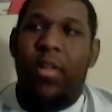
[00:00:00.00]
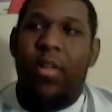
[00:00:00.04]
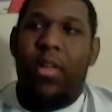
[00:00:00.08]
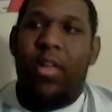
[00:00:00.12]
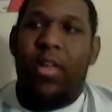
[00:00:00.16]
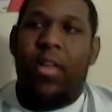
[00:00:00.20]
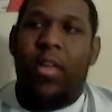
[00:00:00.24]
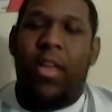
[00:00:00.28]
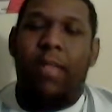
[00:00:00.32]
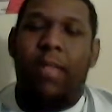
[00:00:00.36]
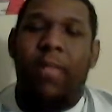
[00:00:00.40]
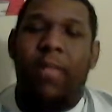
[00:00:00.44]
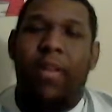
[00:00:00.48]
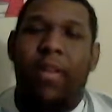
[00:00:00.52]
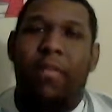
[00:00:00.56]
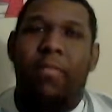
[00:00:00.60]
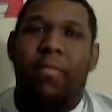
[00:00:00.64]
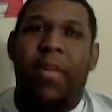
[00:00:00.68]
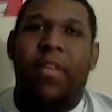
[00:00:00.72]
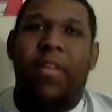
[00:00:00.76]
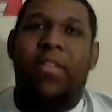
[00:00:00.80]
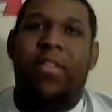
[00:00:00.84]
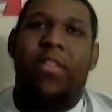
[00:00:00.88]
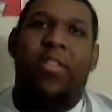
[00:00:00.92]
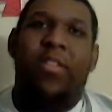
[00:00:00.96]
he's giving the
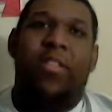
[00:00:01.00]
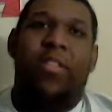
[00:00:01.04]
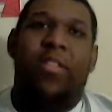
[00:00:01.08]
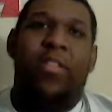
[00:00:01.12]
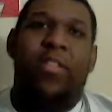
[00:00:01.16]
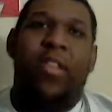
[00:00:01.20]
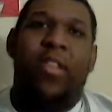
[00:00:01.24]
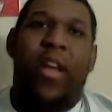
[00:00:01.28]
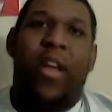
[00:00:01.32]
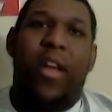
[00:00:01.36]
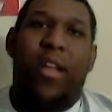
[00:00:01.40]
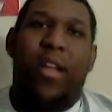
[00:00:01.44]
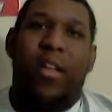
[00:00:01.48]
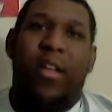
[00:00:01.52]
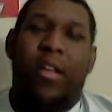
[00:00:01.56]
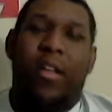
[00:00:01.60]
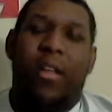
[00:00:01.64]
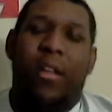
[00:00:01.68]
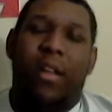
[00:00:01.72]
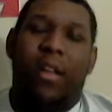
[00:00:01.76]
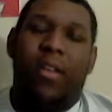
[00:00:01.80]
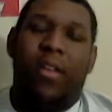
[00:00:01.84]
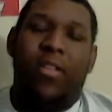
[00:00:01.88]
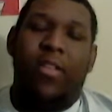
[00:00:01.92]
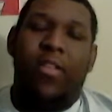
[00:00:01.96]
message to Jack,
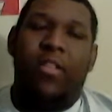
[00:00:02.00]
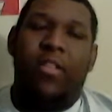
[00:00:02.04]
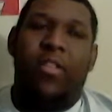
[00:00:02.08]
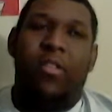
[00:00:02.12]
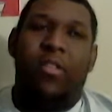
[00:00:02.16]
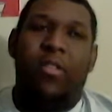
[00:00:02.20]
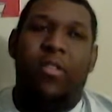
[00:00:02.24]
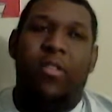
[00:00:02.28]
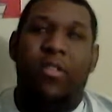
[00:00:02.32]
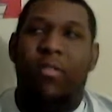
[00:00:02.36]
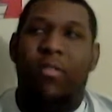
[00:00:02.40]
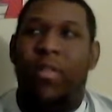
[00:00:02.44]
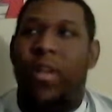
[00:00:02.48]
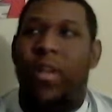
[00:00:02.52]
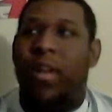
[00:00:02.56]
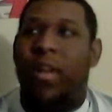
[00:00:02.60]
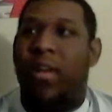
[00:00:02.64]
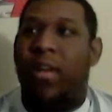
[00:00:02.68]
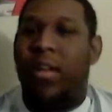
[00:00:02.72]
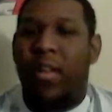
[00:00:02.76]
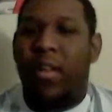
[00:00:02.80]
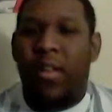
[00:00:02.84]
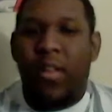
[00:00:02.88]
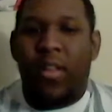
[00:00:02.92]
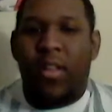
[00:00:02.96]
message to
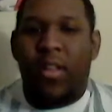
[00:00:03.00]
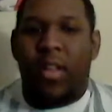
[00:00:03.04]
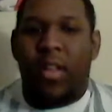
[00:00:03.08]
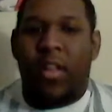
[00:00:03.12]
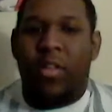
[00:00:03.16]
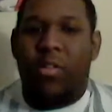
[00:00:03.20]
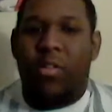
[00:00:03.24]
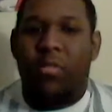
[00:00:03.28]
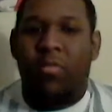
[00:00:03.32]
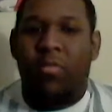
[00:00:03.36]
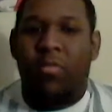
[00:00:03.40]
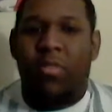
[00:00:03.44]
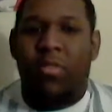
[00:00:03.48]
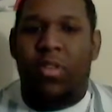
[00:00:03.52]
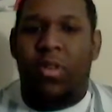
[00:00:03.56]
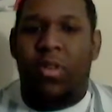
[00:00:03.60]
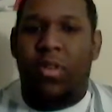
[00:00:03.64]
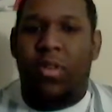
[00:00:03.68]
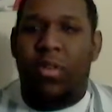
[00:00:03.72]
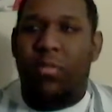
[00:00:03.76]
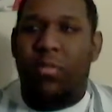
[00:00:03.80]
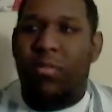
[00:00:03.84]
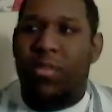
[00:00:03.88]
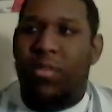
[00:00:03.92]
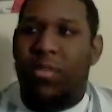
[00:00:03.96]
Yuya, that
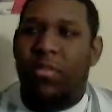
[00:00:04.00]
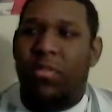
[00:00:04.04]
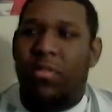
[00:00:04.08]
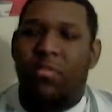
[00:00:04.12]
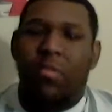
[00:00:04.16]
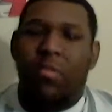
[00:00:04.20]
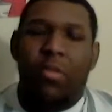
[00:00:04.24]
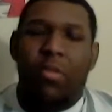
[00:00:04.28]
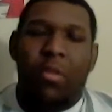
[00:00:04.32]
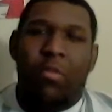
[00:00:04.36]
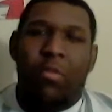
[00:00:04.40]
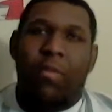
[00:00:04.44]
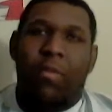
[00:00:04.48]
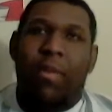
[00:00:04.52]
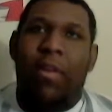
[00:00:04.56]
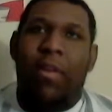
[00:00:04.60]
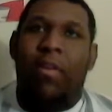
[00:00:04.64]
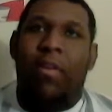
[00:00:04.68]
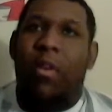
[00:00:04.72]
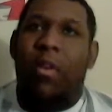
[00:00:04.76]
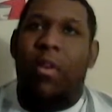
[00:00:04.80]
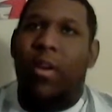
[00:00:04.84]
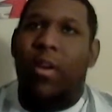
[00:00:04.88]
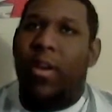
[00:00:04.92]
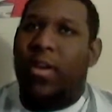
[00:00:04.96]
what we
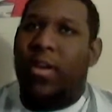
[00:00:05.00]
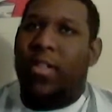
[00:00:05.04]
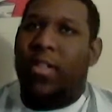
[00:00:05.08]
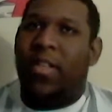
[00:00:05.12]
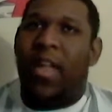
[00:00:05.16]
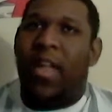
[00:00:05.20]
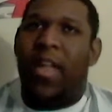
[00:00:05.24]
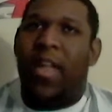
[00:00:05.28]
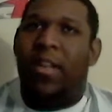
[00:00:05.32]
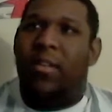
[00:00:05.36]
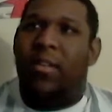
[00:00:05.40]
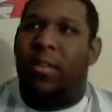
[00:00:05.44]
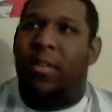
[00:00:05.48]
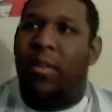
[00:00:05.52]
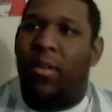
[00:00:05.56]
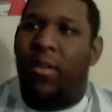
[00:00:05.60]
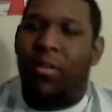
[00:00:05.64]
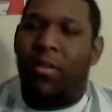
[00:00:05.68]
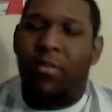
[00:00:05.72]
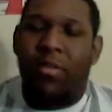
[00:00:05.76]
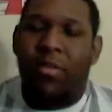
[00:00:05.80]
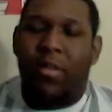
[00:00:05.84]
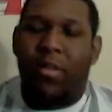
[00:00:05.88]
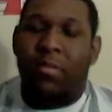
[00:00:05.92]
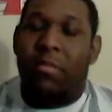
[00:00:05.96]
learned in standard,
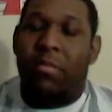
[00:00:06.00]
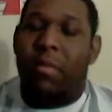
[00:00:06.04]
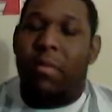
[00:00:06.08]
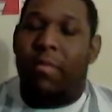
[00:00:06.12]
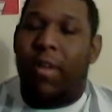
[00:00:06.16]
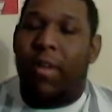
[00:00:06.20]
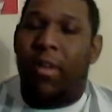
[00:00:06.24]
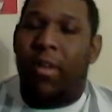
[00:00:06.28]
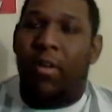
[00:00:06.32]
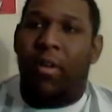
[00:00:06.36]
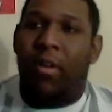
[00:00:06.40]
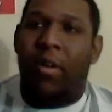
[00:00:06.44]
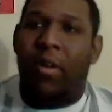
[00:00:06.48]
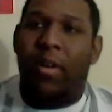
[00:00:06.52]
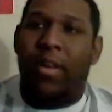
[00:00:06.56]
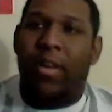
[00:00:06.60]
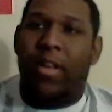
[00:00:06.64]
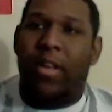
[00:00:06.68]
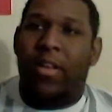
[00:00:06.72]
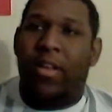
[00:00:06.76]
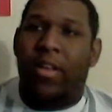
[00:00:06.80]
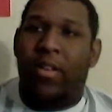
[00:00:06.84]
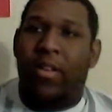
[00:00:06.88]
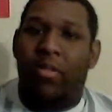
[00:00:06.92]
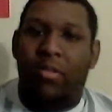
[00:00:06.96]
use what we learned
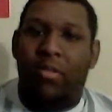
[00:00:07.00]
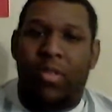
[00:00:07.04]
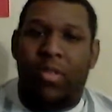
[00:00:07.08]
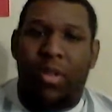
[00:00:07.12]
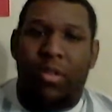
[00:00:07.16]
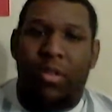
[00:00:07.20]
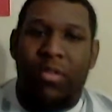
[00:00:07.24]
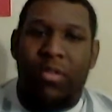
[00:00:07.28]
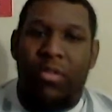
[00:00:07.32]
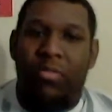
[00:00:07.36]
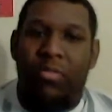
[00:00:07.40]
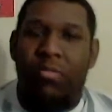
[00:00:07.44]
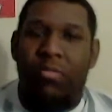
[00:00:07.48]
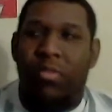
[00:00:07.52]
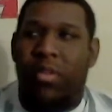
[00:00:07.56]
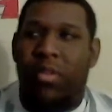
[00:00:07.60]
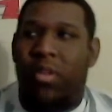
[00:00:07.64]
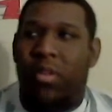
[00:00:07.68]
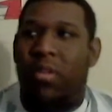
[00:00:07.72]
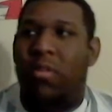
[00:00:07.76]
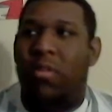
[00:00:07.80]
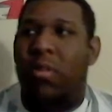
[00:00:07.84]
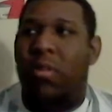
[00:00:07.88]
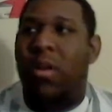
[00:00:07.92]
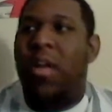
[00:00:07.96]
in the Yugioh Duel
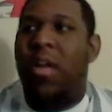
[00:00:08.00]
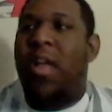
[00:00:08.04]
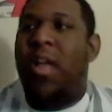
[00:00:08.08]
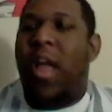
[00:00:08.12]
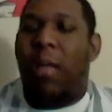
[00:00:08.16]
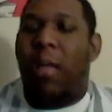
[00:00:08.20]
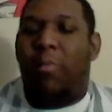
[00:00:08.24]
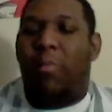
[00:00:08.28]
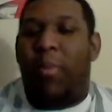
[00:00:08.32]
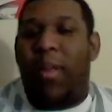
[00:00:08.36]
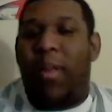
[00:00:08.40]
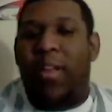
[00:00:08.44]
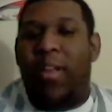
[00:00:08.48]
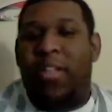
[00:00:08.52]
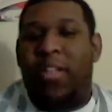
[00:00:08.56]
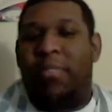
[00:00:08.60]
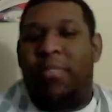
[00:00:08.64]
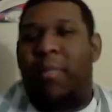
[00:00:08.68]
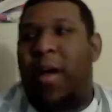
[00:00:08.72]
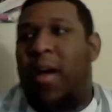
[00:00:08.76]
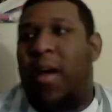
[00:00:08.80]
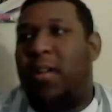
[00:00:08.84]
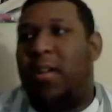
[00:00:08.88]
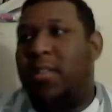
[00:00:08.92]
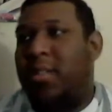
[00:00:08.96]
School and bring
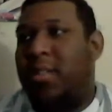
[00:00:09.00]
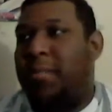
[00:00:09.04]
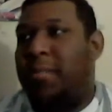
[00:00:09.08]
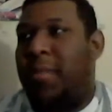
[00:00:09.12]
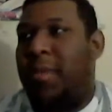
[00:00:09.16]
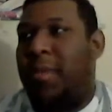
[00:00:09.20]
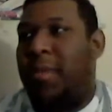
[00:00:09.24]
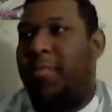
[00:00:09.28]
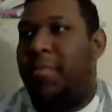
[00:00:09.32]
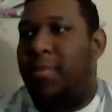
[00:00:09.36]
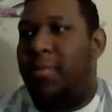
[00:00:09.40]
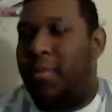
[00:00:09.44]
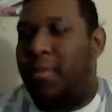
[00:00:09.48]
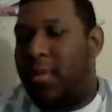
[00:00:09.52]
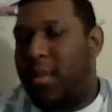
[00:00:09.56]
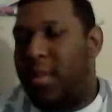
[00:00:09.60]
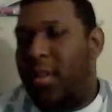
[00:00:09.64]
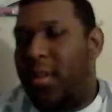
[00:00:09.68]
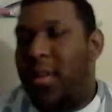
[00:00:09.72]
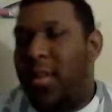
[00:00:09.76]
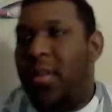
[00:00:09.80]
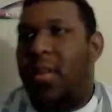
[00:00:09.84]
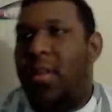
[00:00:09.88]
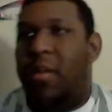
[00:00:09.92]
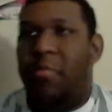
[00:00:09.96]
smiles to people.
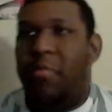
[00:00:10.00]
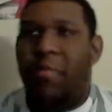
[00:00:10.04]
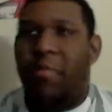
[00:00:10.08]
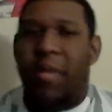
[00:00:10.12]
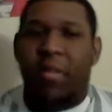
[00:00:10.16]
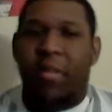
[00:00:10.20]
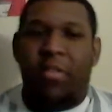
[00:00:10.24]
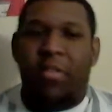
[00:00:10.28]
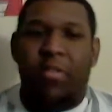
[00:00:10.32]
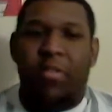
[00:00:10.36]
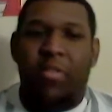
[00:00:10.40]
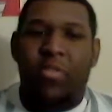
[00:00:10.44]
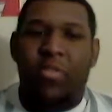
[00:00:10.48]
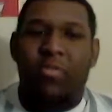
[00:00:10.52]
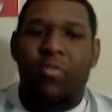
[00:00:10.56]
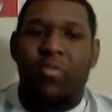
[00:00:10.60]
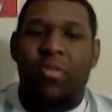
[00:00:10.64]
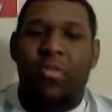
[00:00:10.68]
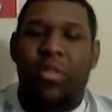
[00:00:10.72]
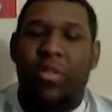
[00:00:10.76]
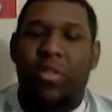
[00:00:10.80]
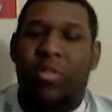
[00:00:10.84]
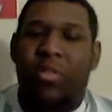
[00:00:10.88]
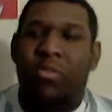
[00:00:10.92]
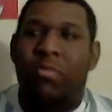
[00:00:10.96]

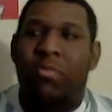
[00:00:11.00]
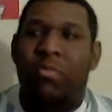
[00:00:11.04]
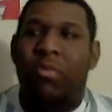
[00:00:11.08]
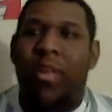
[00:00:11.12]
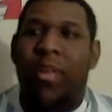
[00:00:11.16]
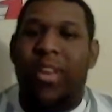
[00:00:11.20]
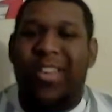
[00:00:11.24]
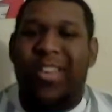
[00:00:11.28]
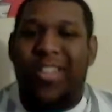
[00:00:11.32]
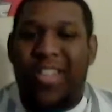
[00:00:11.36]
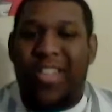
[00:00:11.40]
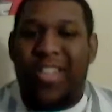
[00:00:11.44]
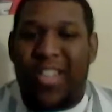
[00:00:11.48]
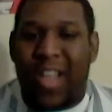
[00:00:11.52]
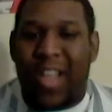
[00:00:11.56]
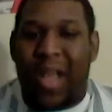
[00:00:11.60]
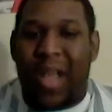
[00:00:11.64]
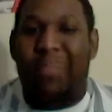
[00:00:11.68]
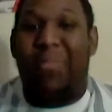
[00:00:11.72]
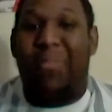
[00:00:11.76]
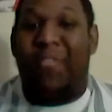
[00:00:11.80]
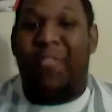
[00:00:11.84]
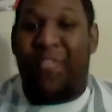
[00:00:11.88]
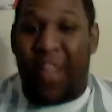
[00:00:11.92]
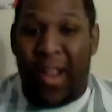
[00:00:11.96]
Use dueling to
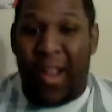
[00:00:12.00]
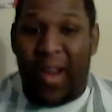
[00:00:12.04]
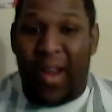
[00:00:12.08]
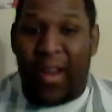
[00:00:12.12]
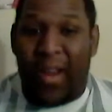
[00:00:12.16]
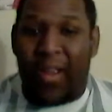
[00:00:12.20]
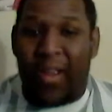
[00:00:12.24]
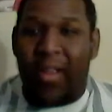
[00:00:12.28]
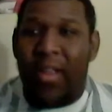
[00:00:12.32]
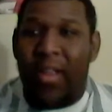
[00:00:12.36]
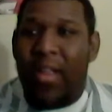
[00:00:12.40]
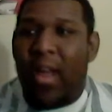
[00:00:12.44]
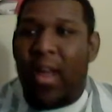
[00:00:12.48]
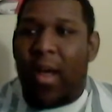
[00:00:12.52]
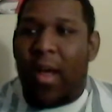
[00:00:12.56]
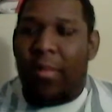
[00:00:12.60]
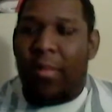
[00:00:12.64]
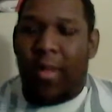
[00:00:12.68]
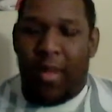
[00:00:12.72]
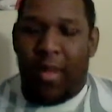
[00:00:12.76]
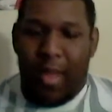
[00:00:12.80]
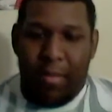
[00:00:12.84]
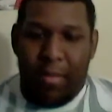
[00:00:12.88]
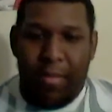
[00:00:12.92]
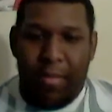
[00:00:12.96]
stop the fighting. I
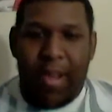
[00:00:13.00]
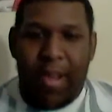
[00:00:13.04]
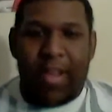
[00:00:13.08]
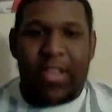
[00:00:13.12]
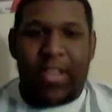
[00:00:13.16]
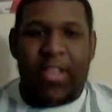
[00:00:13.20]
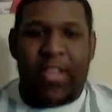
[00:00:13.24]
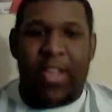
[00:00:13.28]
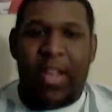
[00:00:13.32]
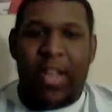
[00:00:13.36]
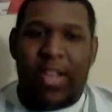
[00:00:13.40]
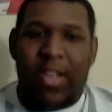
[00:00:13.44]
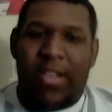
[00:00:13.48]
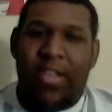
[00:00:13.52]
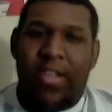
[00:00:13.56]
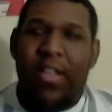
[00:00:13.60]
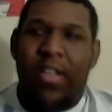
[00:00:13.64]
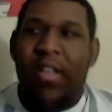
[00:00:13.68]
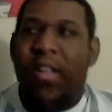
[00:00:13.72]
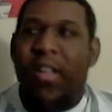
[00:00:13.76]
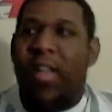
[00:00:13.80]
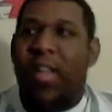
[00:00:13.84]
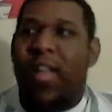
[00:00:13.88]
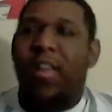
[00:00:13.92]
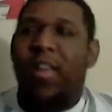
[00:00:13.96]
mean, it makes sense.
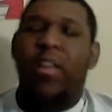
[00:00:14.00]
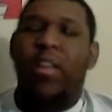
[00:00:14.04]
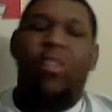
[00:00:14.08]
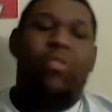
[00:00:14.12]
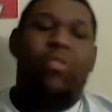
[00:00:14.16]
In the